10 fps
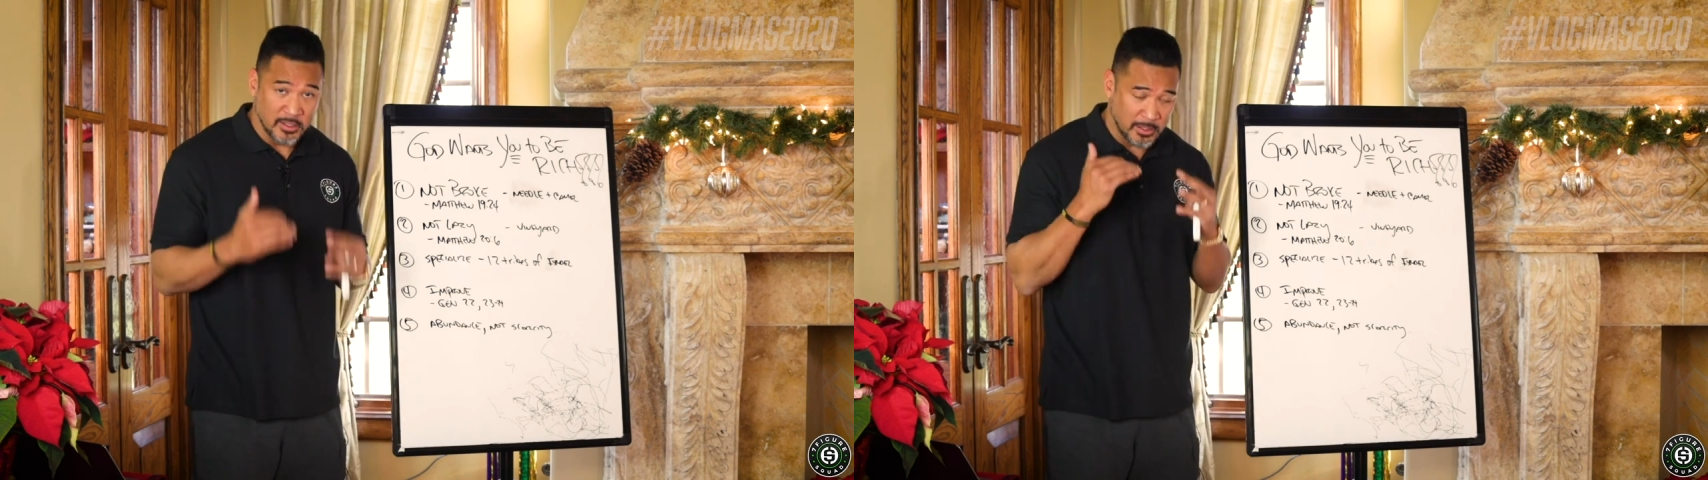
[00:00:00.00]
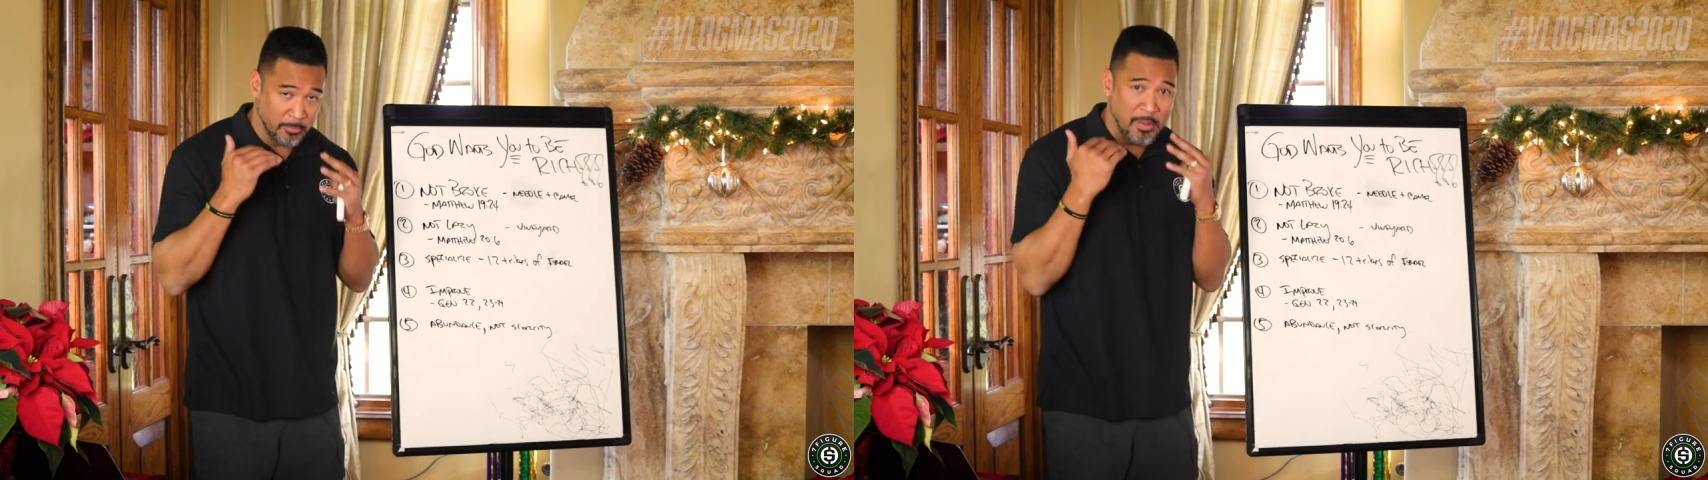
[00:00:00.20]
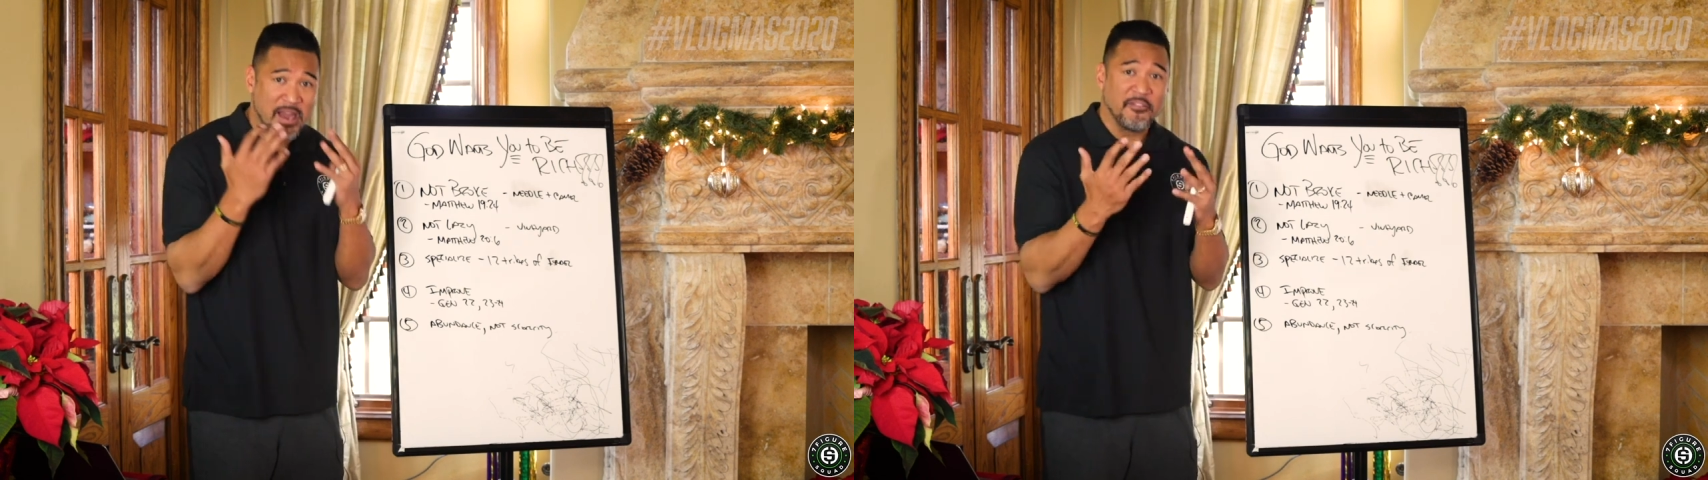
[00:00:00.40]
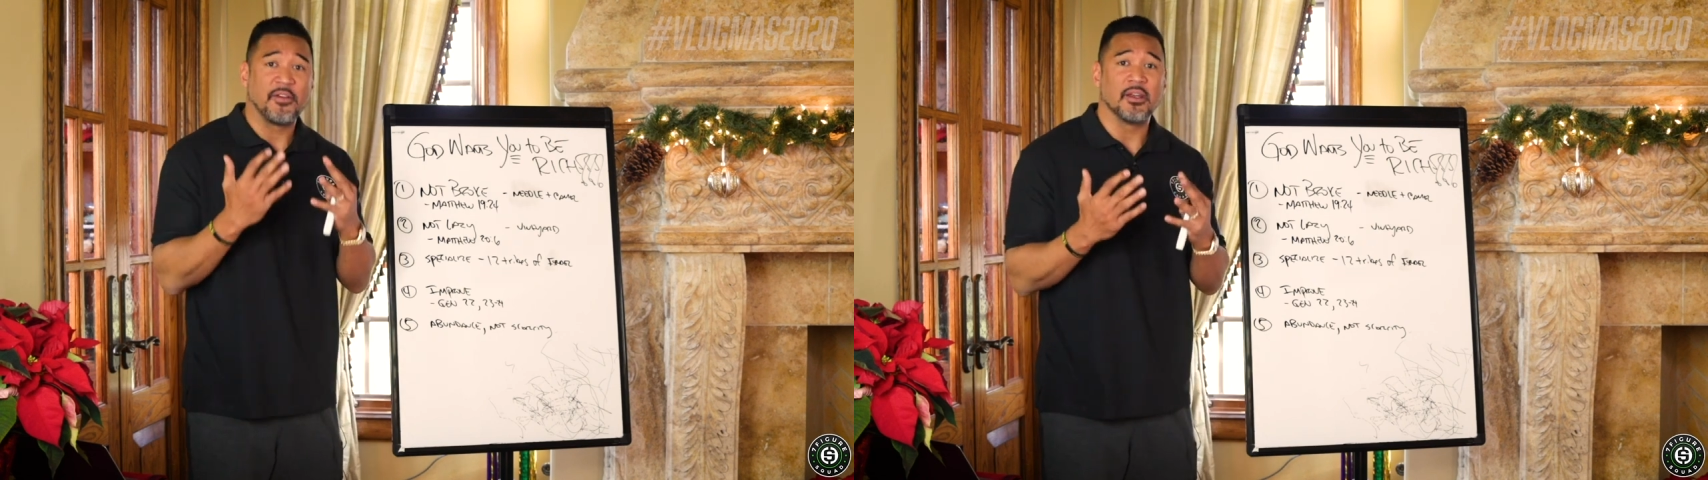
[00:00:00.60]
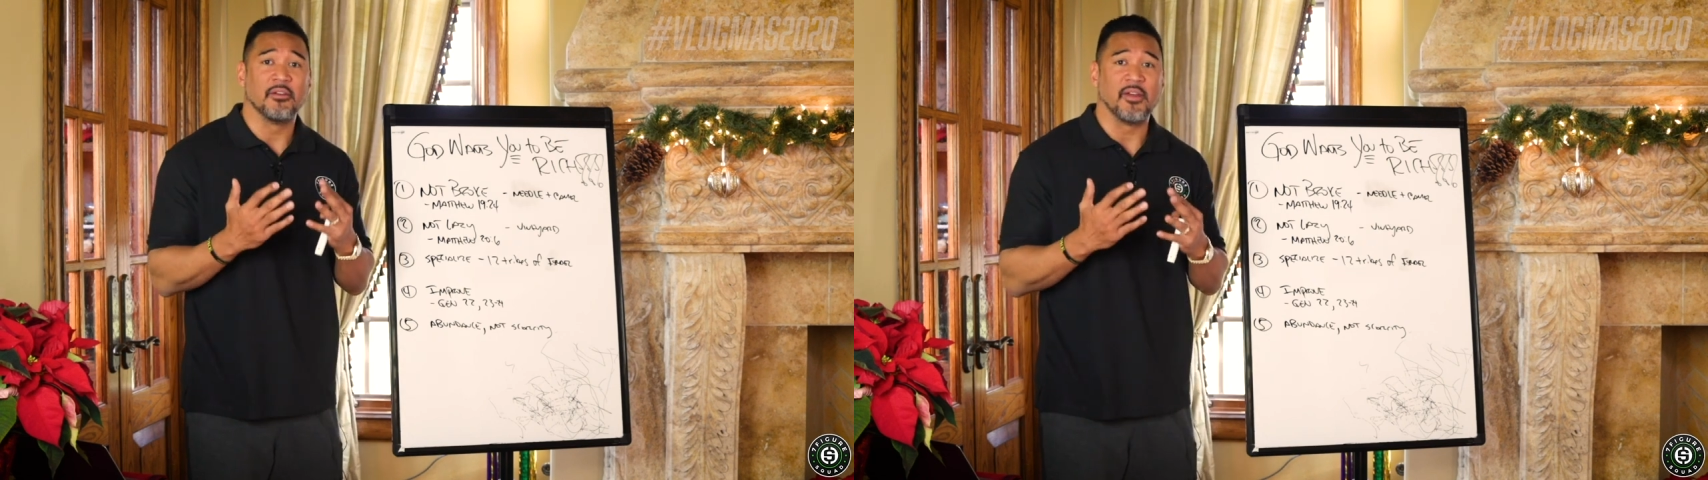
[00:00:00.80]
There's a
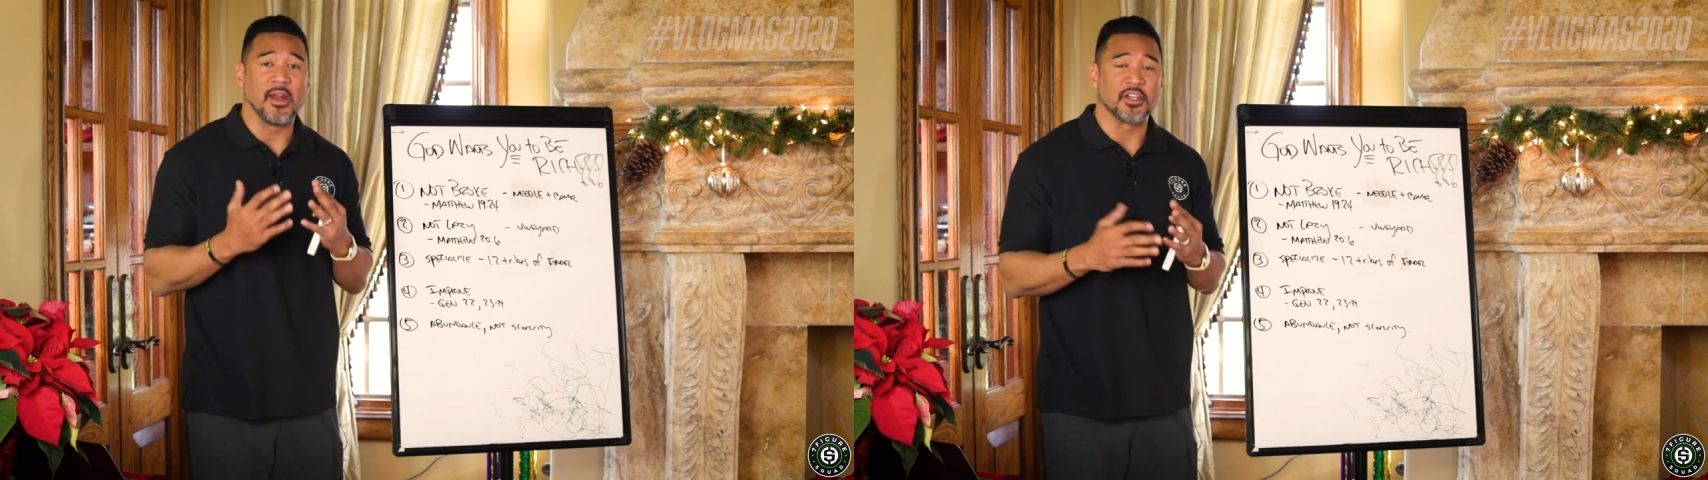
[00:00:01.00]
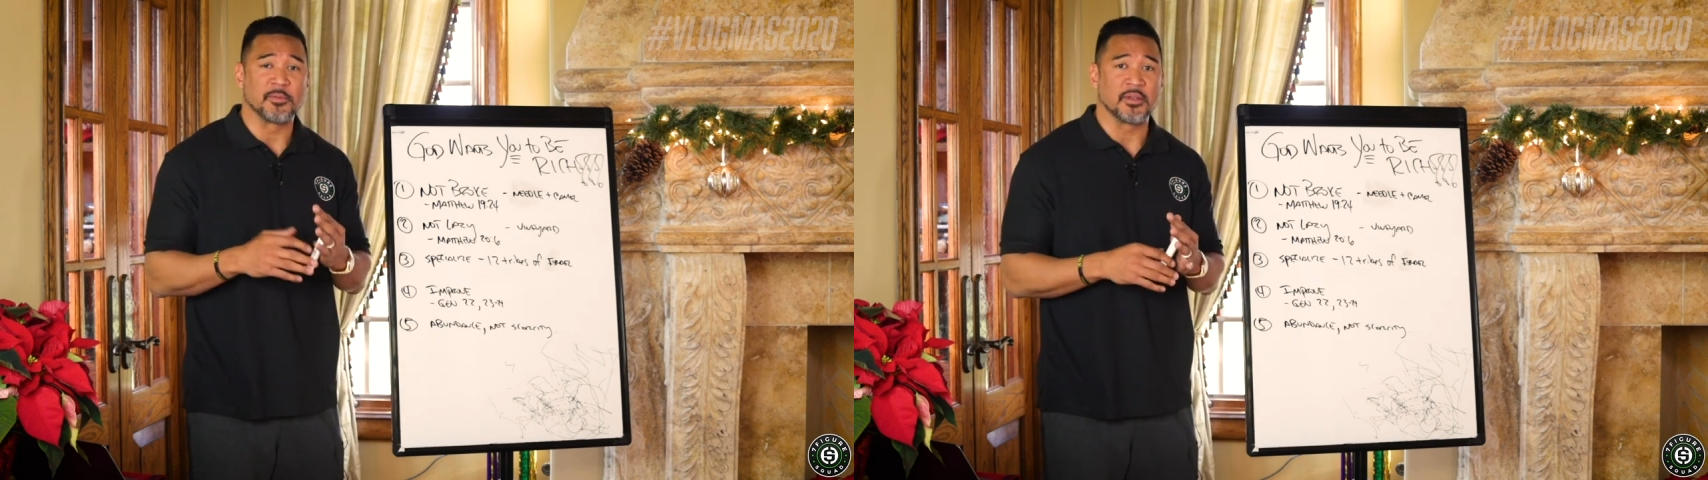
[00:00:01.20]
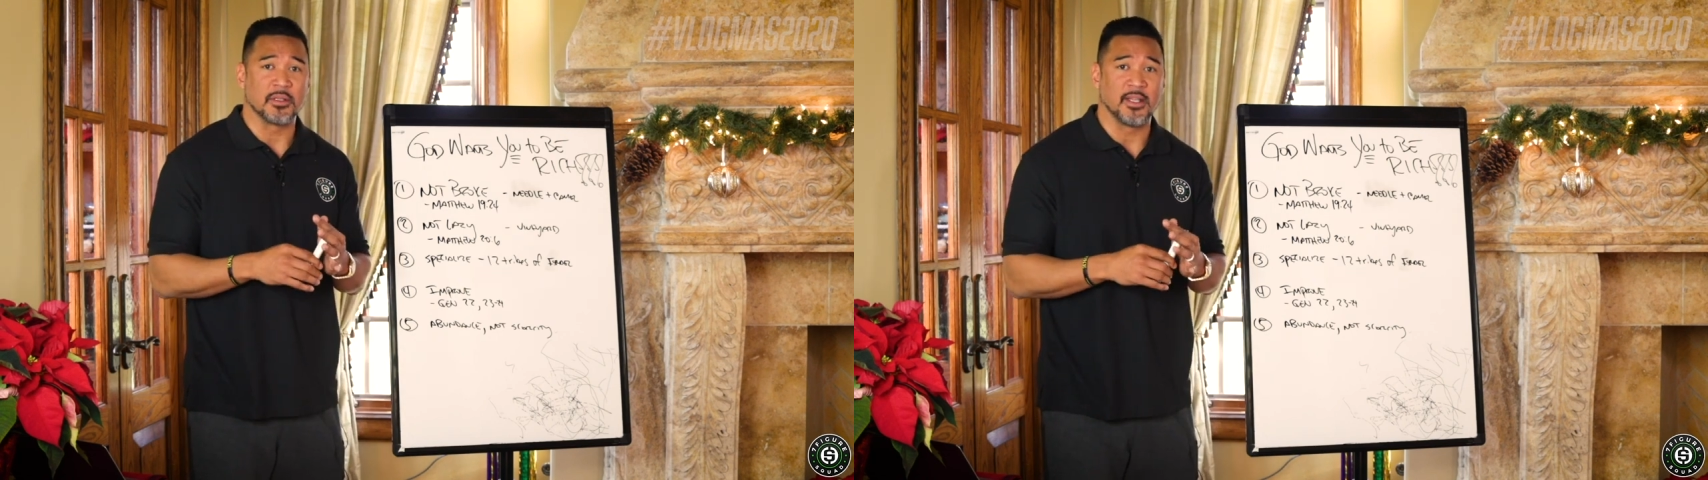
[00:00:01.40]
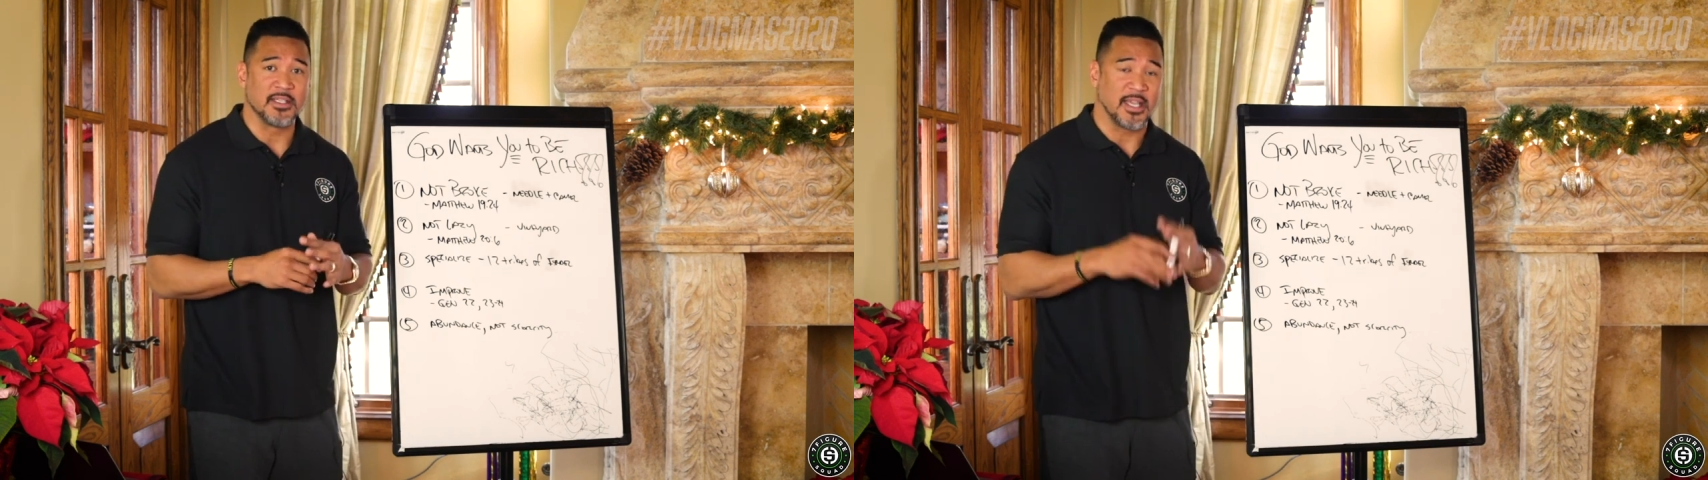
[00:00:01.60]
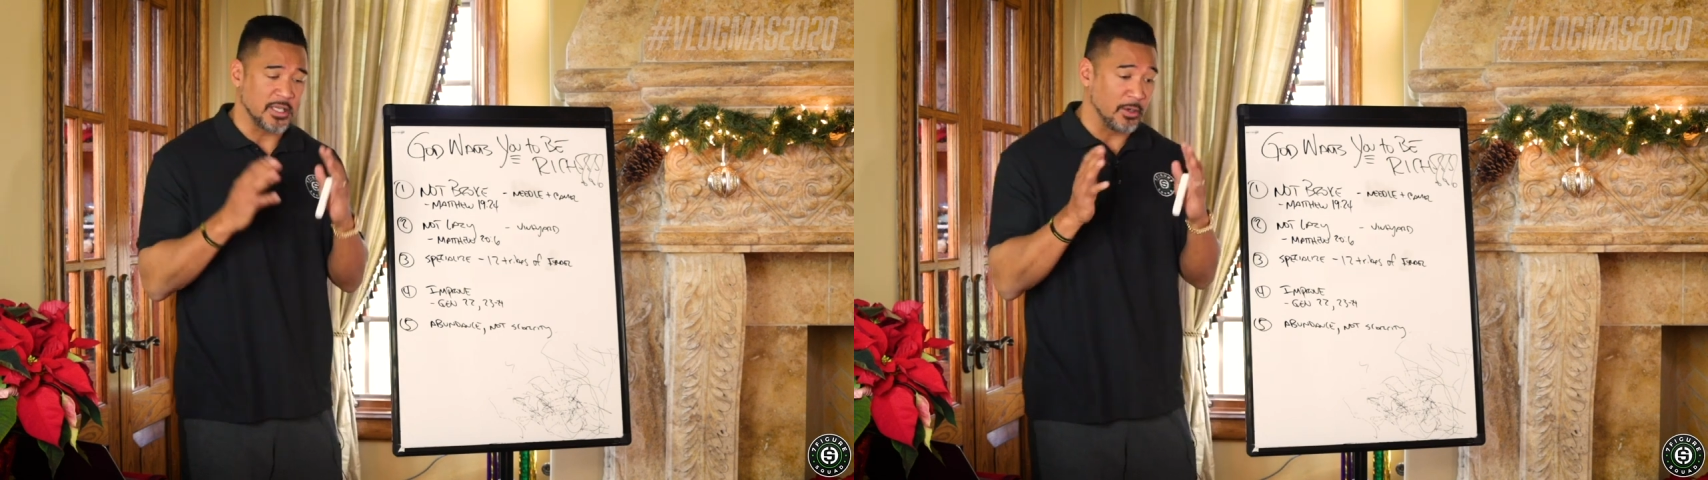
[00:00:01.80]
benefit of area
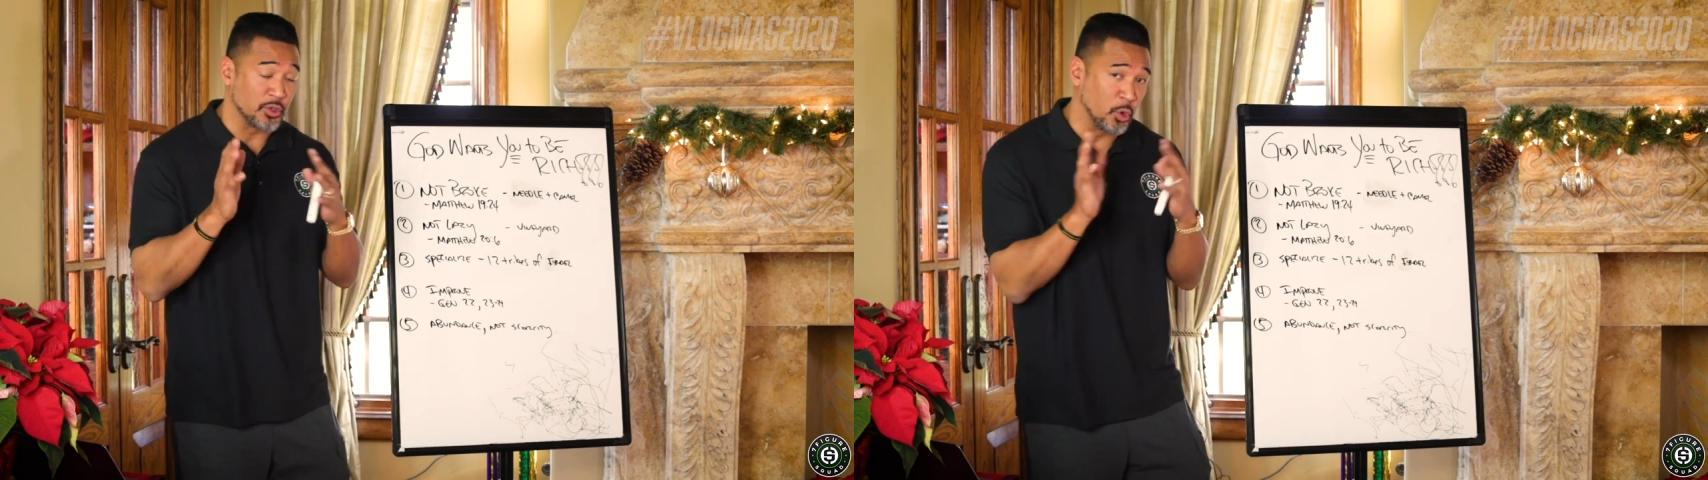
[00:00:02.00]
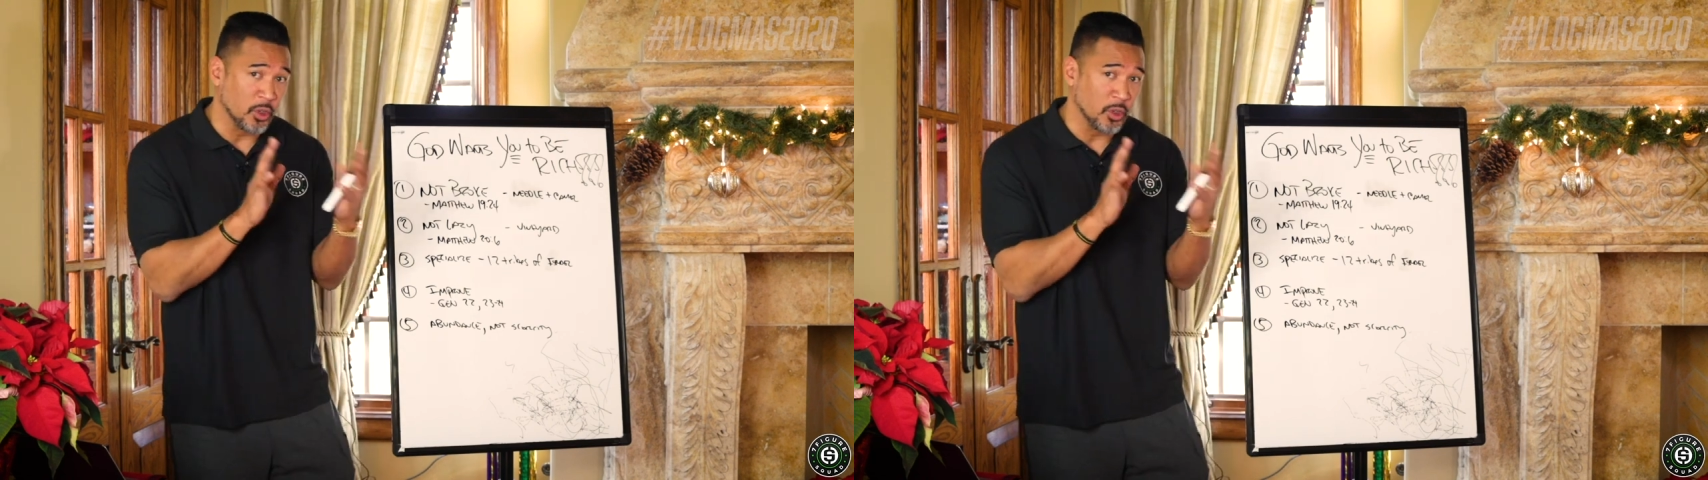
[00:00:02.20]
specialization.